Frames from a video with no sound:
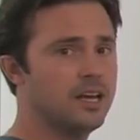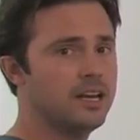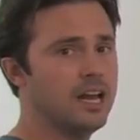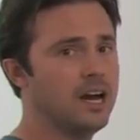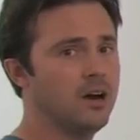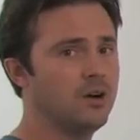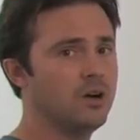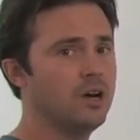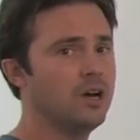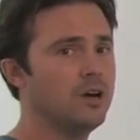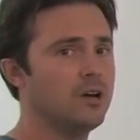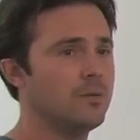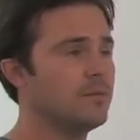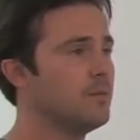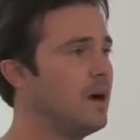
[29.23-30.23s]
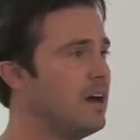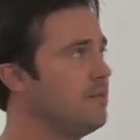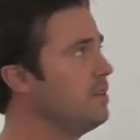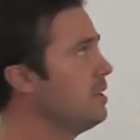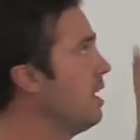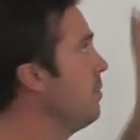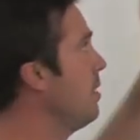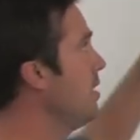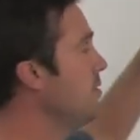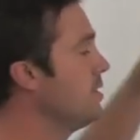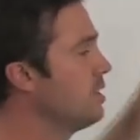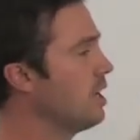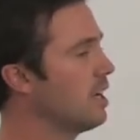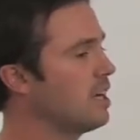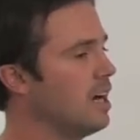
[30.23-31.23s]
Now, Mindfish,
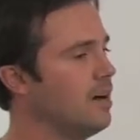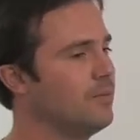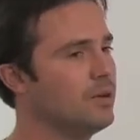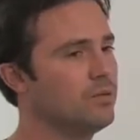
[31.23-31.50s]
mindfish.com,